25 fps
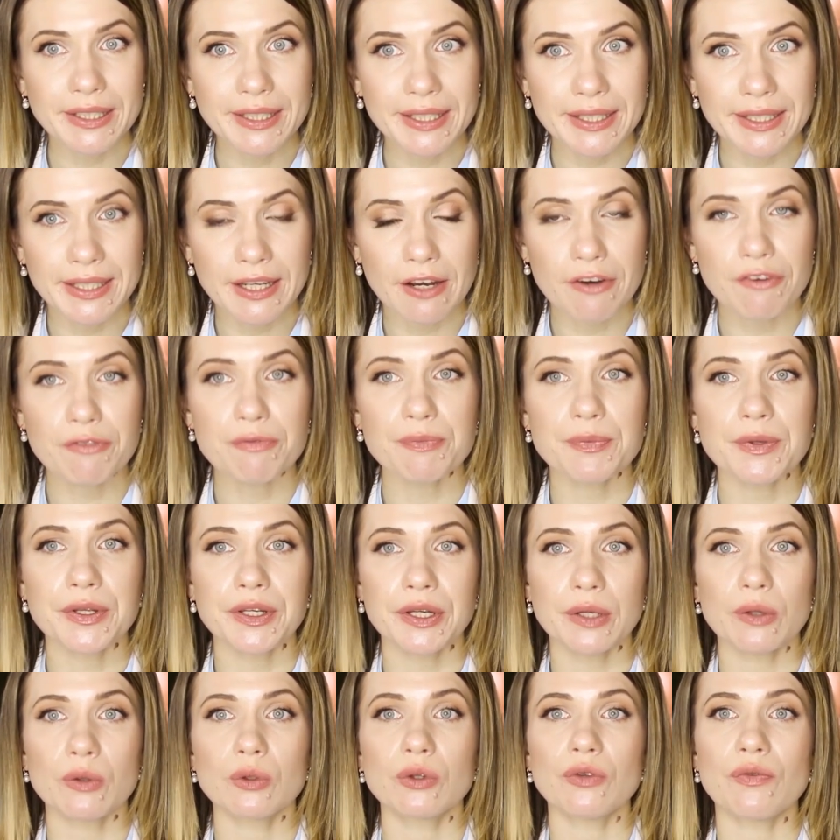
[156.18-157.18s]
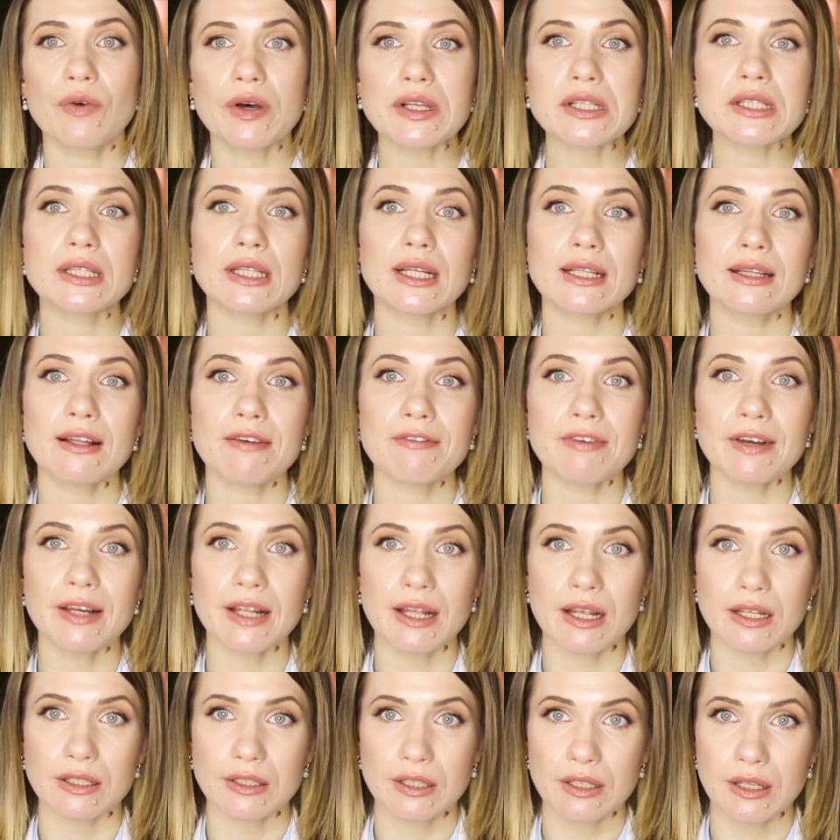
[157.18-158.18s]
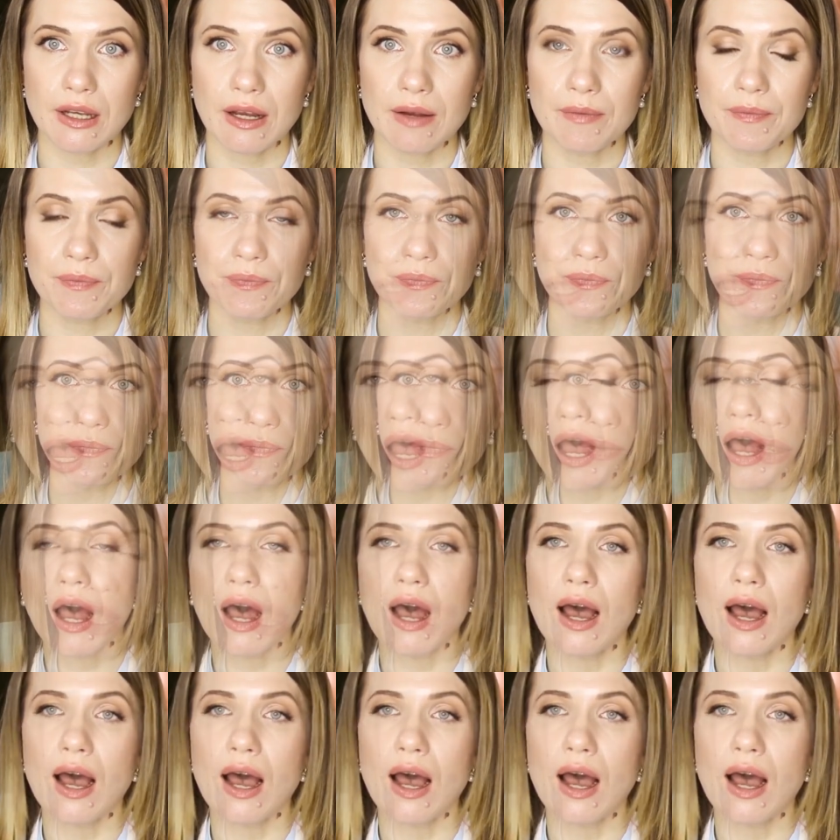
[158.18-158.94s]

recovery period, allergic rhinitis,